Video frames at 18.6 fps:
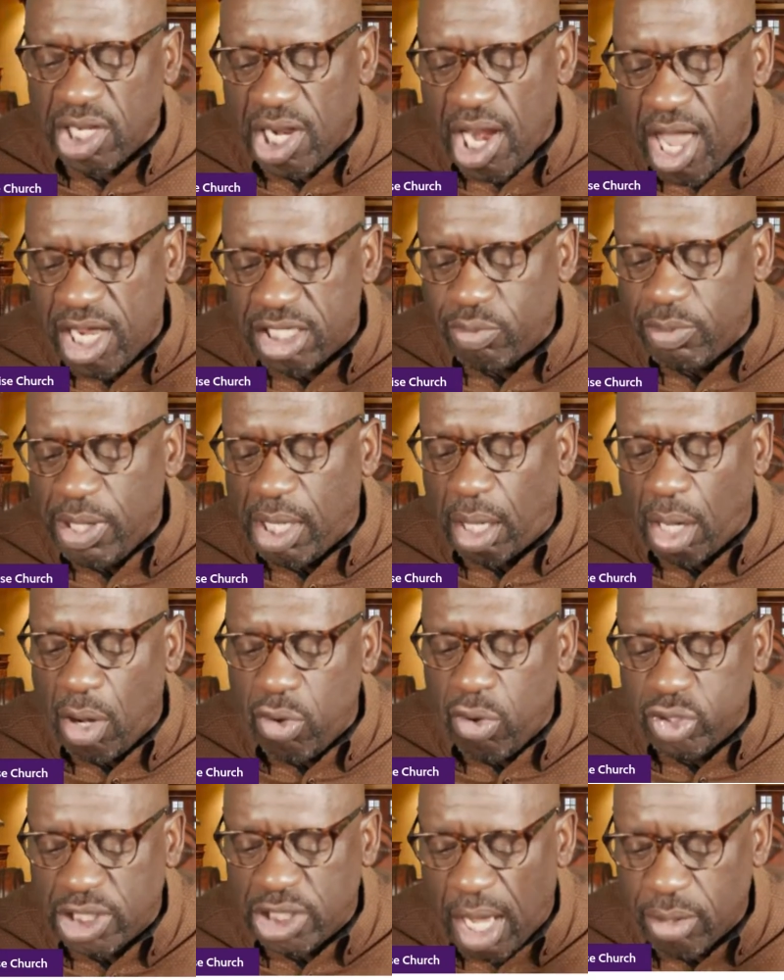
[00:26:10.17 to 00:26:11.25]
And as we
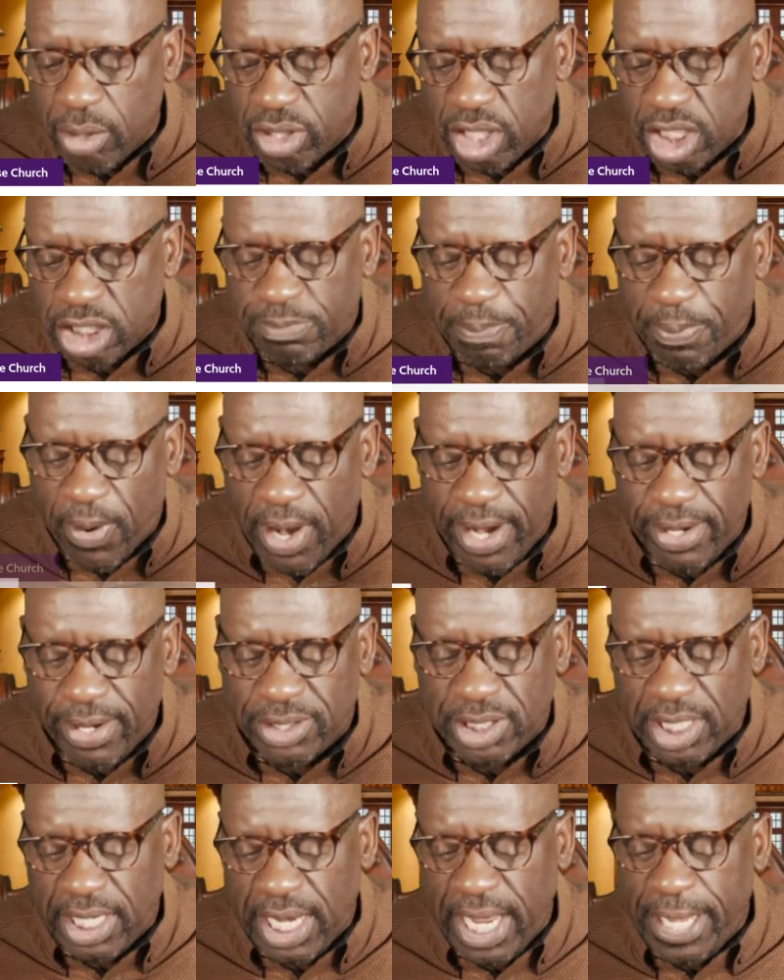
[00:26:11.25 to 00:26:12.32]
close out this prayer
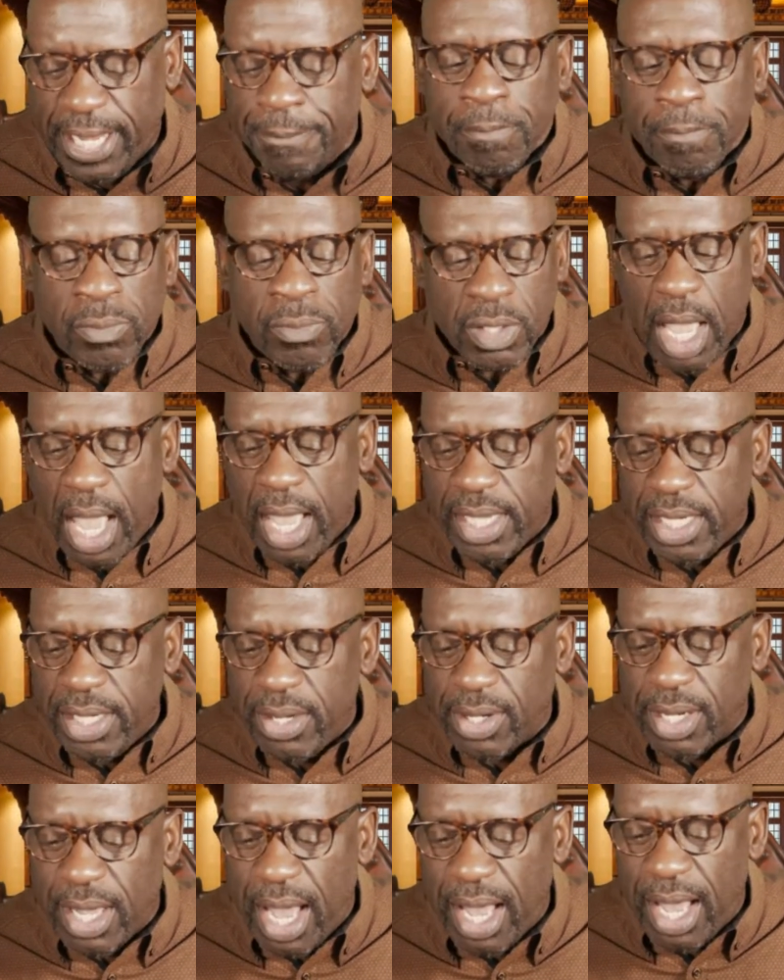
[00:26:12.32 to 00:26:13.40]
today, I
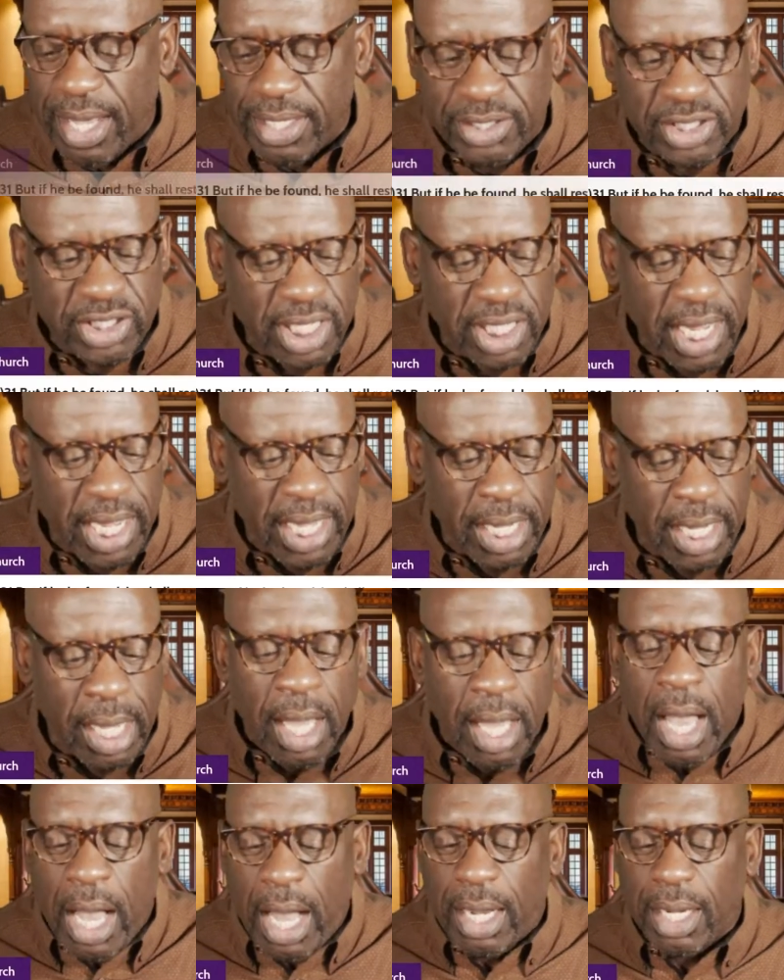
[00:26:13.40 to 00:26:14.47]
hear God saying,
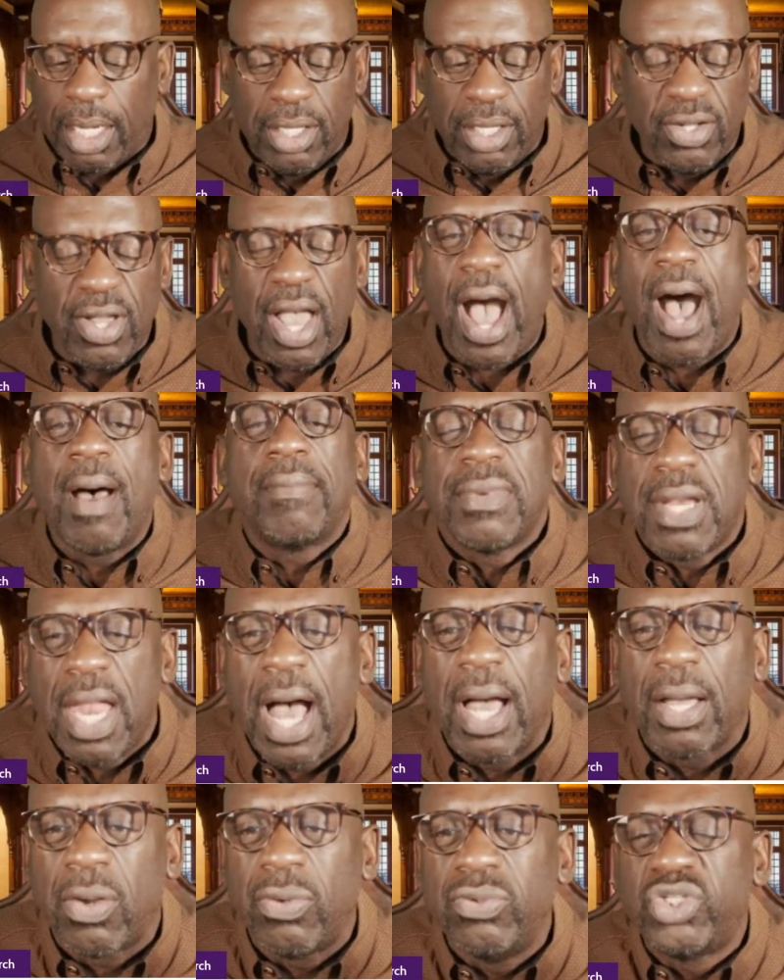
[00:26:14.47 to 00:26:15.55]
hallelujah, I'm
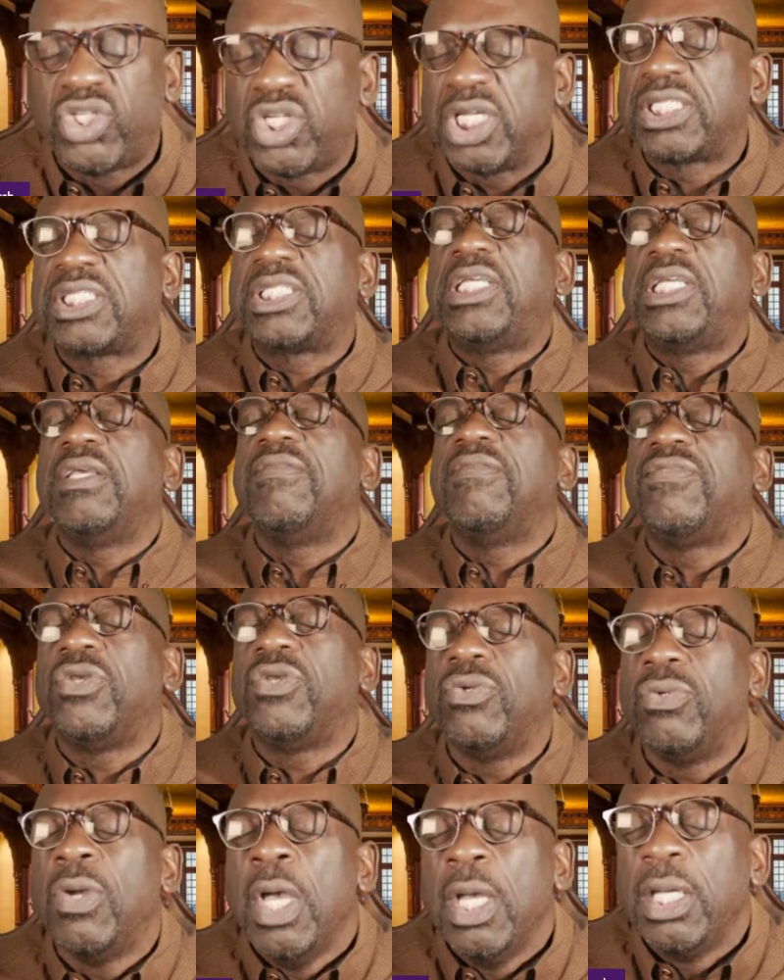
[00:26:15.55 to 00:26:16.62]
not going to just give
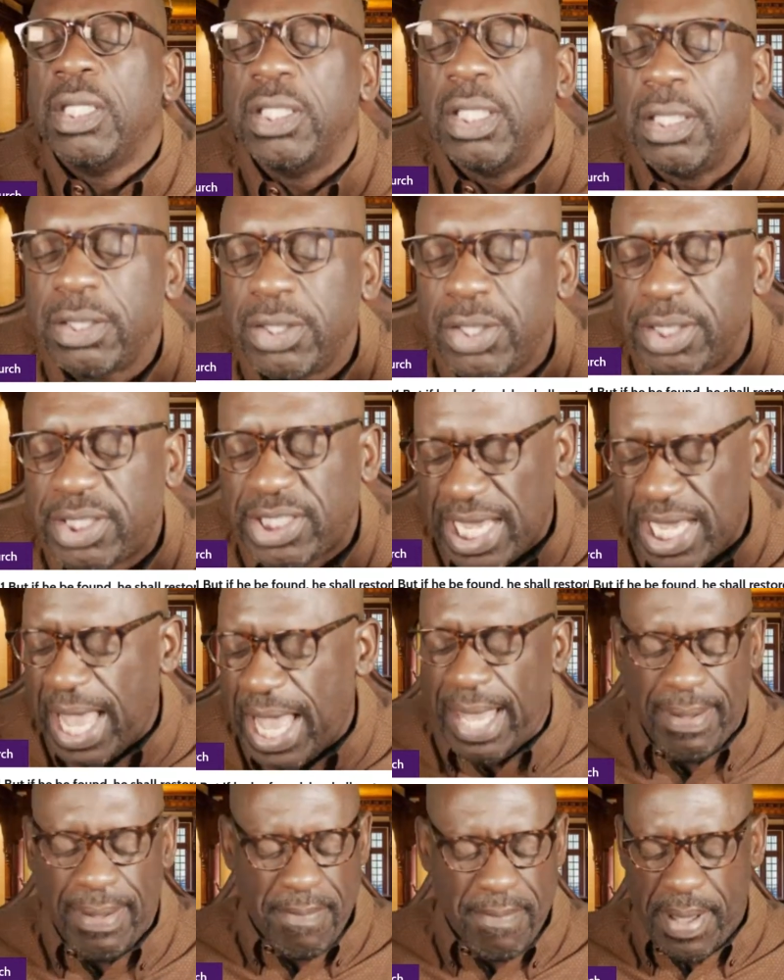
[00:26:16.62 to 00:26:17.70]
you your
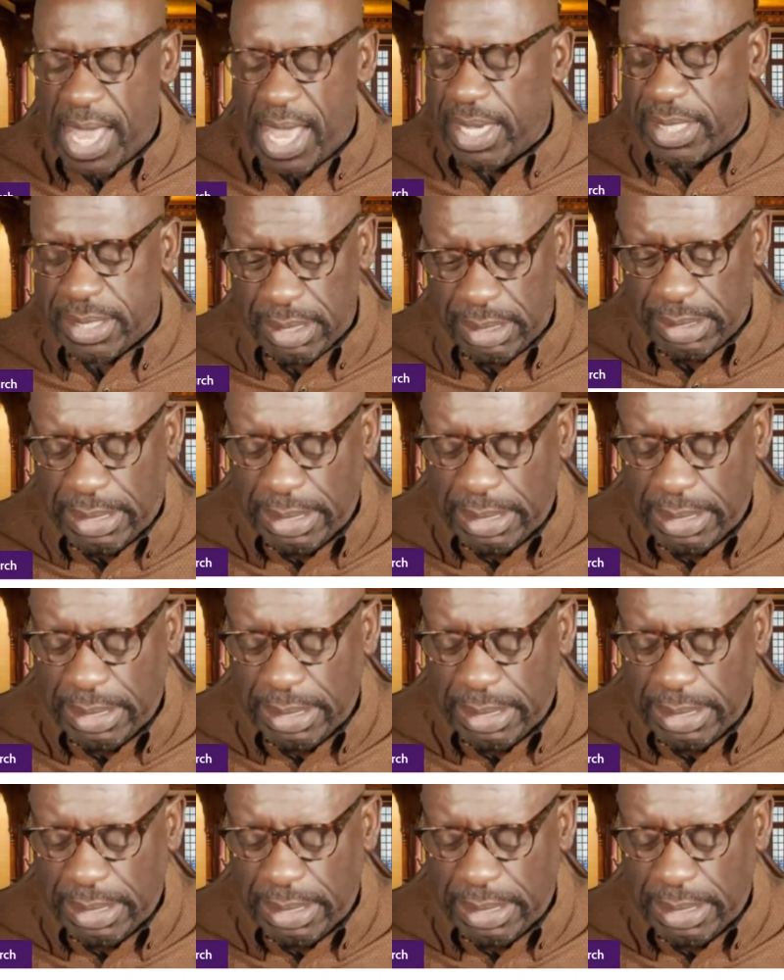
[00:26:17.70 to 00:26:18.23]
time back.